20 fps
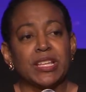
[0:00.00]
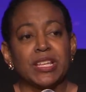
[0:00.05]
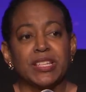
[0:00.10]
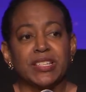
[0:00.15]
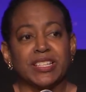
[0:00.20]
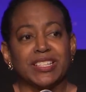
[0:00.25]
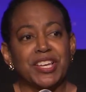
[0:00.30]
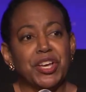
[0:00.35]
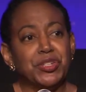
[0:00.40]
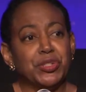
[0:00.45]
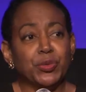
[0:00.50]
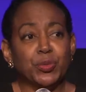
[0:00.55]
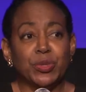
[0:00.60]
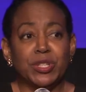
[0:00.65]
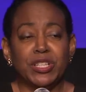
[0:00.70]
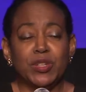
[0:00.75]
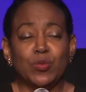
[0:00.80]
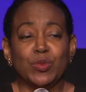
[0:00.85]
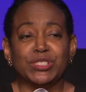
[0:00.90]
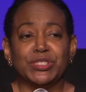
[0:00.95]
The
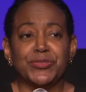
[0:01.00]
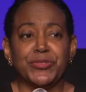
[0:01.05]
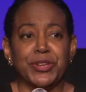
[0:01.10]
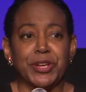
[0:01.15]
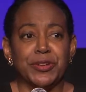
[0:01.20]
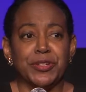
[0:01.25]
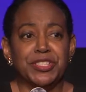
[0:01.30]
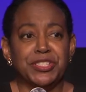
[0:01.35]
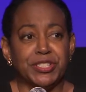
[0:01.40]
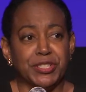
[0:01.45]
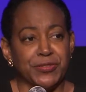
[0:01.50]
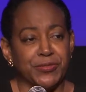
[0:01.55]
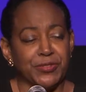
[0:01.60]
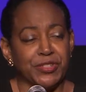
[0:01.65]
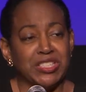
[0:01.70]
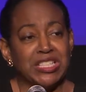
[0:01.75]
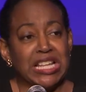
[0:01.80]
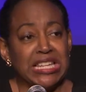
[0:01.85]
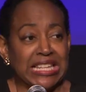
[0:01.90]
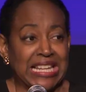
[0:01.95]
country was very
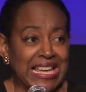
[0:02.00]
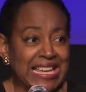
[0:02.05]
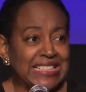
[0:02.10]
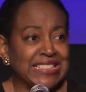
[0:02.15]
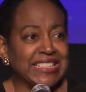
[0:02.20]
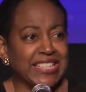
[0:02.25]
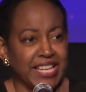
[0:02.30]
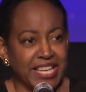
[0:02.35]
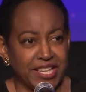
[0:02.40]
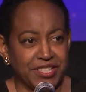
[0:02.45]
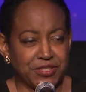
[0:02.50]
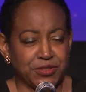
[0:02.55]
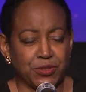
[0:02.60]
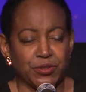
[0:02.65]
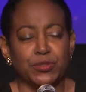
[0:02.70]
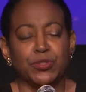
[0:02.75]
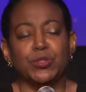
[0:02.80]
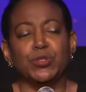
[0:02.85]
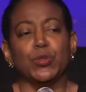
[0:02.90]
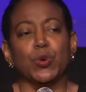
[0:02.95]
different, Lancaster,
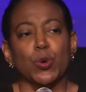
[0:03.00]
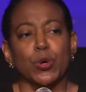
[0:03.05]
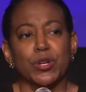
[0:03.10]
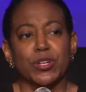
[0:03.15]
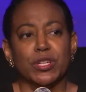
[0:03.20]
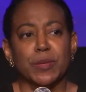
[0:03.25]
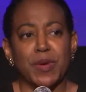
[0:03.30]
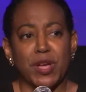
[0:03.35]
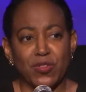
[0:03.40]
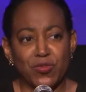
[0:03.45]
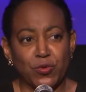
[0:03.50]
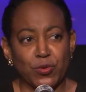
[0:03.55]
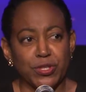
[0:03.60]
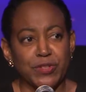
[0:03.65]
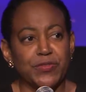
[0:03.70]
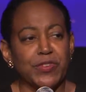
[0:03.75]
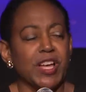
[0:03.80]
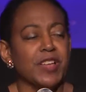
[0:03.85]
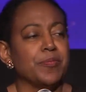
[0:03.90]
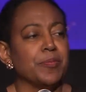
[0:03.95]
New York, about
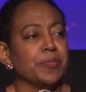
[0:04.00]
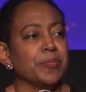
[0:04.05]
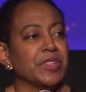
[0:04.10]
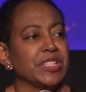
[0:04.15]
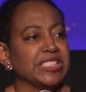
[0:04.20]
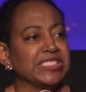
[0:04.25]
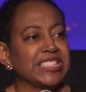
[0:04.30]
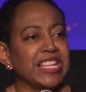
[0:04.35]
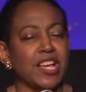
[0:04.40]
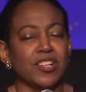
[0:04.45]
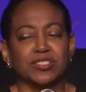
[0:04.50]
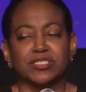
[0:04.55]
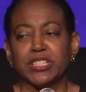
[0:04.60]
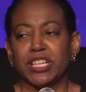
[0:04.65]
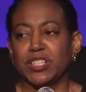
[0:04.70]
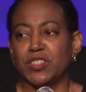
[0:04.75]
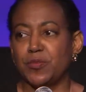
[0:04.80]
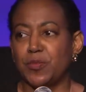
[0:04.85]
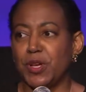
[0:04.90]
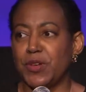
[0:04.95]
45 minutes
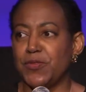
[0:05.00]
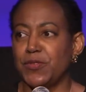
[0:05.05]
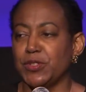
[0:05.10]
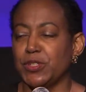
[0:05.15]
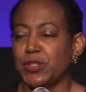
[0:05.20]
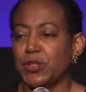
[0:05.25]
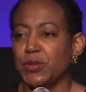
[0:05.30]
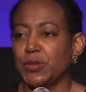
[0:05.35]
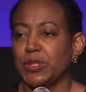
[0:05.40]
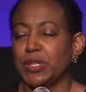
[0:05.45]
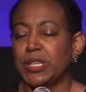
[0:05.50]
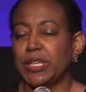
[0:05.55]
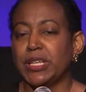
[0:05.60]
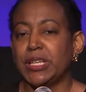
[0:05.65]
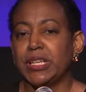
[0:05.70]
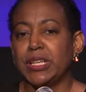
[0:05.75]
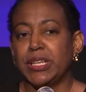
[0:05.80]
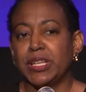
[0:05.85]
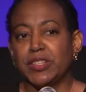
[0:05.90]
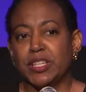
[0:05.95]
outside of Buffalo,
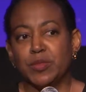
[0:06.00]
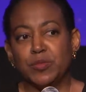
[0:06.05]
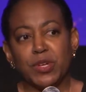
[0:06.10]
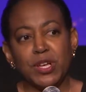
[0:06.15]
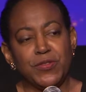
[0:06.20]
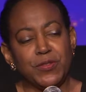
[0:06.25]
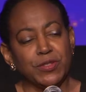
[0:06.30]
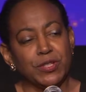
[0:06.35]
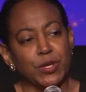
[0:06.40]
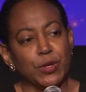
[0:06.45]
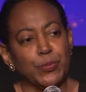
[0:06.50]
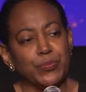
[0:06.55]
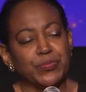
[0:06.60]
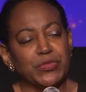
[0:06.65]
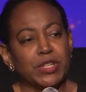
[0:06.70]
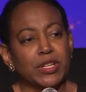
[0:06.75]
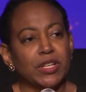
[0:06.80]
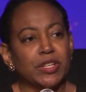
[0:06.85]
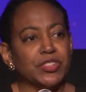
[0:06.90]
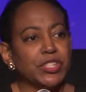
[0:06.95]
than Buffalo.
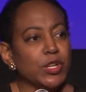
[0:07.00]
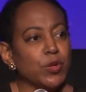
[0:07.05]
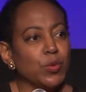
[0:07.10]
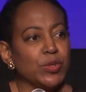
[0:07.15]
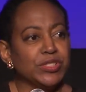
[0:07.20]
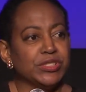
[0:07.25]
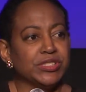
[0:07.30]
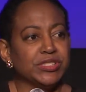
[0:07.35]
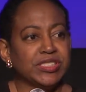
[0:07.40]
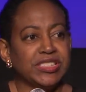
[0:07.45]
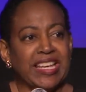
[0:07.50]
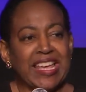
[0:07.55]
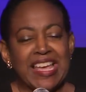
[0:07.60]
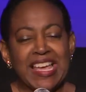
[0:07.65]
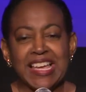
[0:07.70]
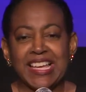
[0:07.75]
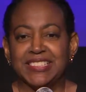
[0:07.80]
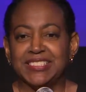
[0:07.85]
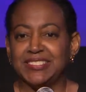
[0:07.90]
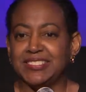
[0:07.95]
There was
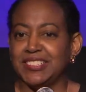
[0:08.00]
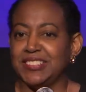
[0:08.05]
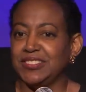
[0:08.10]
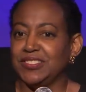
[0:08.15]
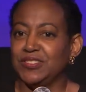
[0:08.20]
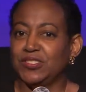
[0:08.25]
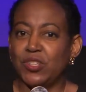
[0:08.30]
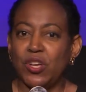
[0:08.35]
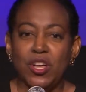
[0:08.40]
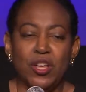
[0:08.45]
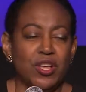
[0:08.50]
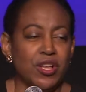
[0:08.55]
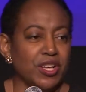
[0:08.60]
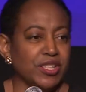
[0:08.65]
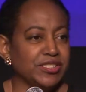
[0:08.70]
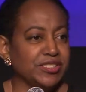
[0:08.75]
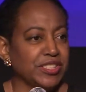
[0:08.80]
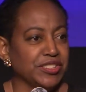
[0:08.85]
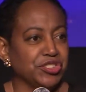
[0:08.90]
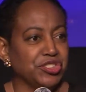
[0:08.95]
cats and
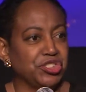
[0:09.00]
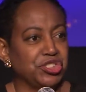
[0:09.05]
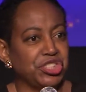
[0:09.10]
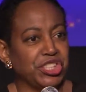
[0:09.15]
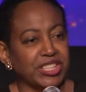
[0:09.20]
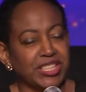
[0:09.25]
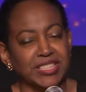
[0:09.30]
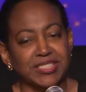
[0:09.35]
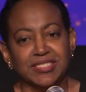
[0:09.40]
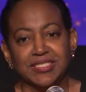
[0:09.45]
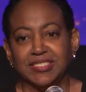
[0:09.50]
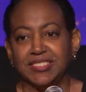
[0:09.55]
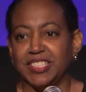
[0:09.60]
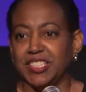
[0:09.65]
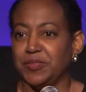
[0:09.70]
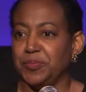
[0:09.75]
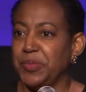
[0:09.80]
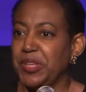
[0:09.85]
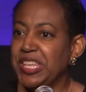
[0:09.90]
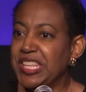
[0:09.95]
dogs and chickens
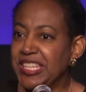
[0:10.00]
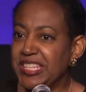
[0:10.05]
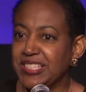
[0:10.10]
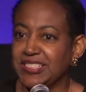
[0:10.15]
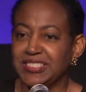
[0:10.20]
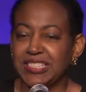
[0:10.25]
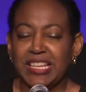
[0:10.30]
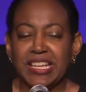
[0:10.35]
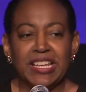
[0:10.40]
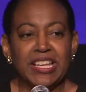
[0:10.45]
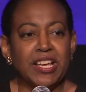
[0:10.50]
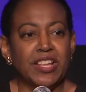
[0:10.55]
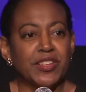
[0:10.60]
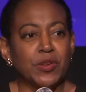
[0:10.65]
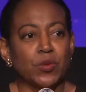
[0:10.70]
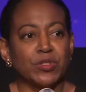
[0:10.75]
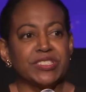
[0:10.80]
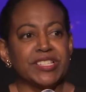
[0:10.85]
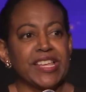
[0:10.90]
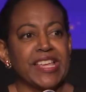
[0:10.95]
and pigs. There
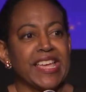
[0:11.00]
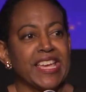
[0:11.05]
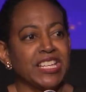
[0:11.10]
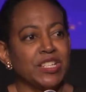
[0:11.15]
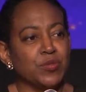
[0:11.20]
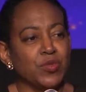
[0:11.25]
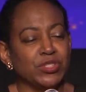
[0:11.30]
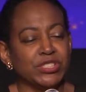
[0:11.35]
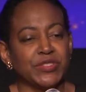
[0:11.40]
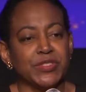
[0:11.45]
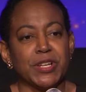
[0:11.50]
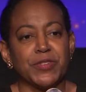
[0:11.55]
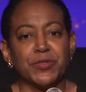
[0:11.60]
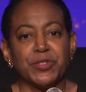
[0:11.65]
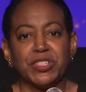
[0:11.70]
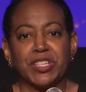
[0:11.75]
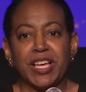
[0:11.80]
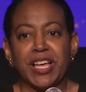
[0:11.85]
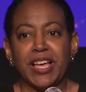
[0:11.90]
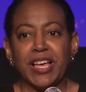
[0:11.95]
was animals of
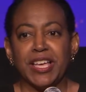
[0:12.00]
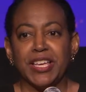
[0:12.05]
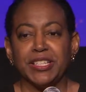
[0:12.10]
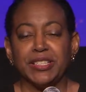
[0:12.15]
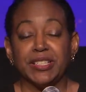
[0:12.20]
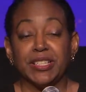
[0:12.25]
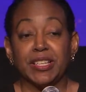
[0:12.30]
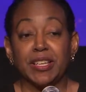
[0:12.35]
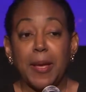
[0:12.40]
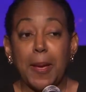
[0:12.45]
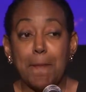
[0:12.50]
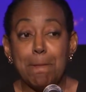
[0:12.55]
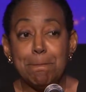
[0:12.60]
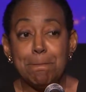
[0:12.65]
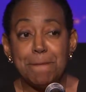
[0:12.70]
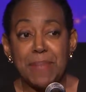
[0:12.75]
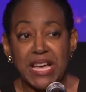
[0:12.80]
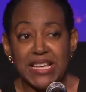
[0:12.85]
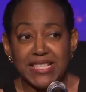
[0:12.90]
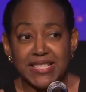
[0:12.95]
every kind.
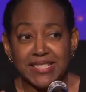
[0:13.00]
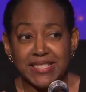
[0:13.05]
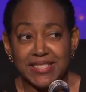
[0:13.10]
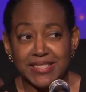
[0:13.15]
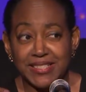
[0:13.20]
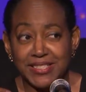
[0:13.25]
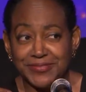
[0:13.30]
But